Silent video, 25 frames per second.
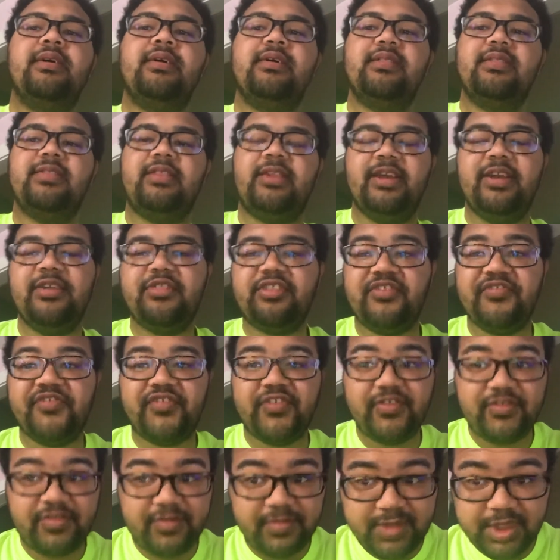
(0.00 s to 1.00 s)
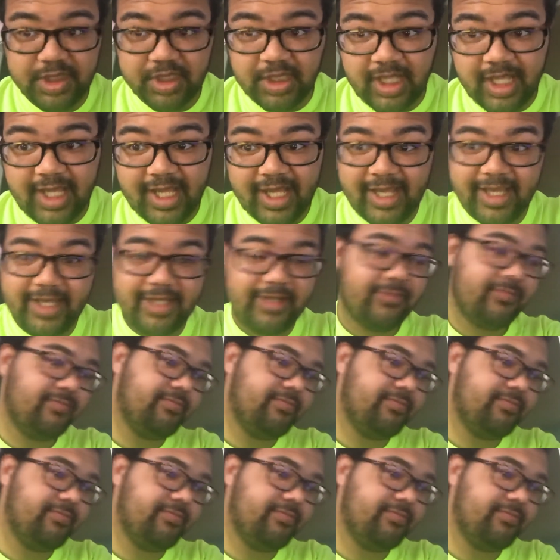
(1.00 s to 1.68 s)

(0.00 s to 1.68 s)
Today is the 1st of July,